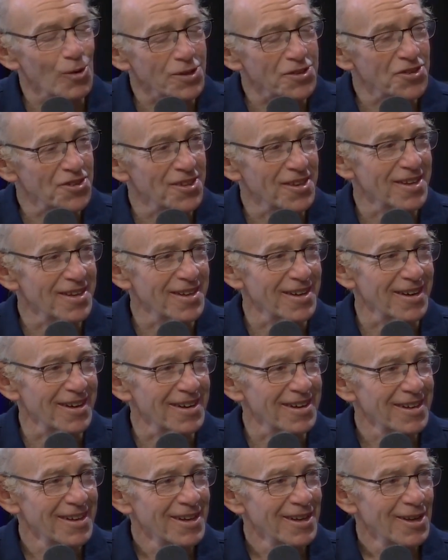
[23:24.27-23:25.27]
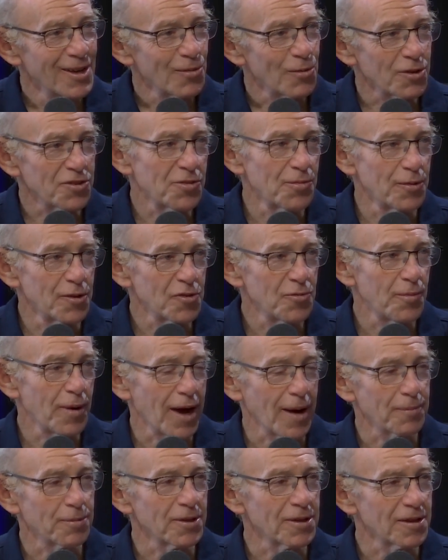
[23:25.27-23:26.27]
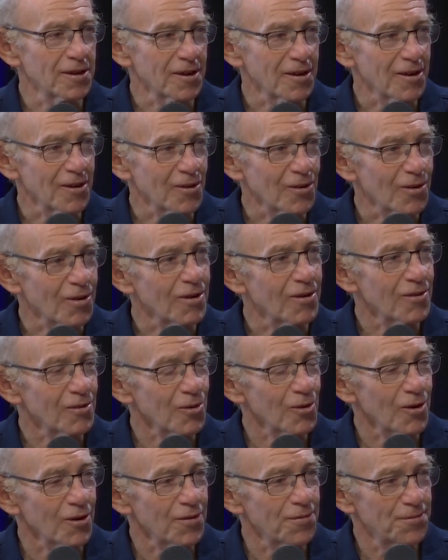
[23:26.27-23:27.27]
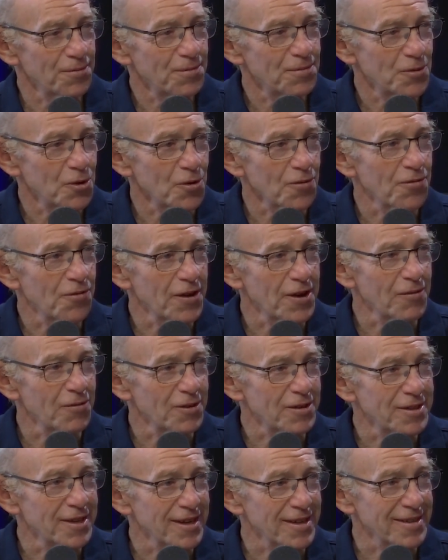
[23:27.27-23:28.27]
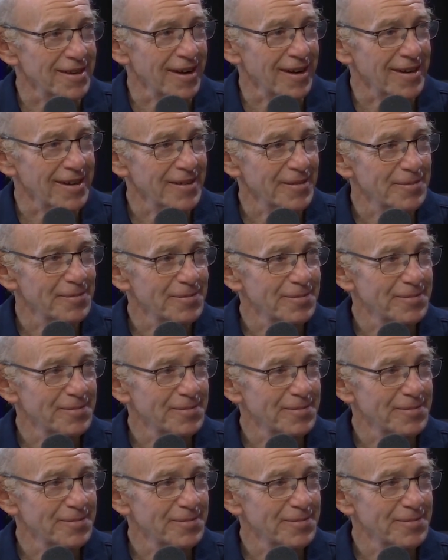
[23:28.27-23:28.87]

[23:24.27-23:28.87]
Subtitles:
What's the most popular or your favorite TikTok?